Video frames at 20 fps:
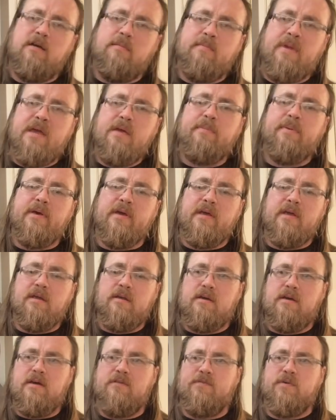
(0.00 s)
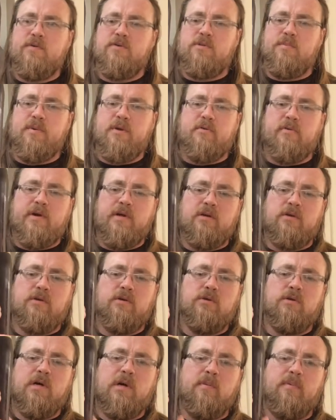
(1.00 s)
Maybe if I was to be
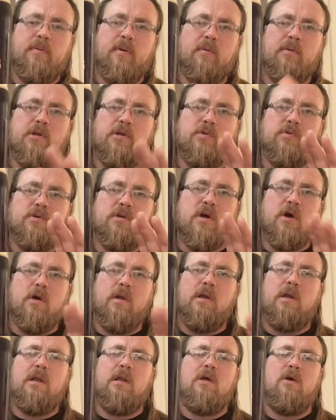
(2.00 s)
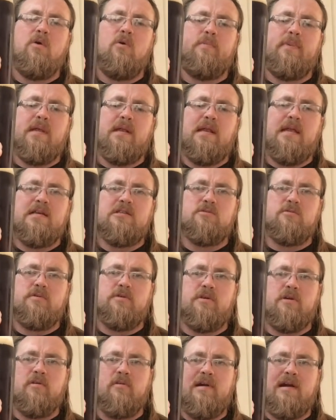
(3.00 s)
critical, I'd probably go a little bit less with
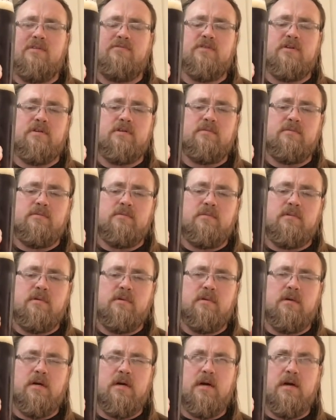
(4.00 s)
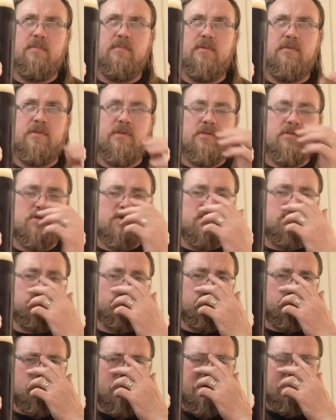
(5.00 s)
the carafa. I think there's
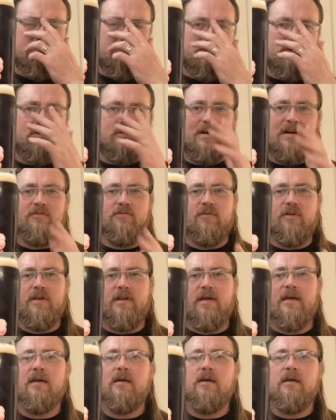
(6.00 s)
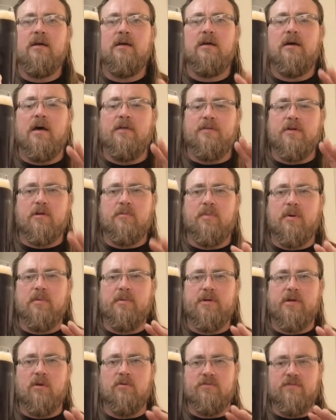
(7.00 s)
100 grams of carafa in there. I think I'd
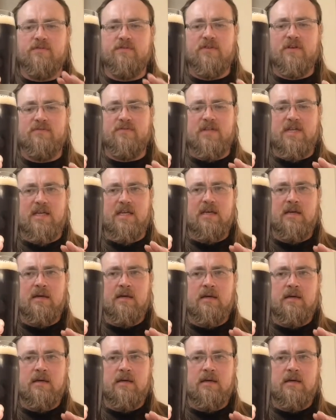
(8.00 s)
probably go for 50.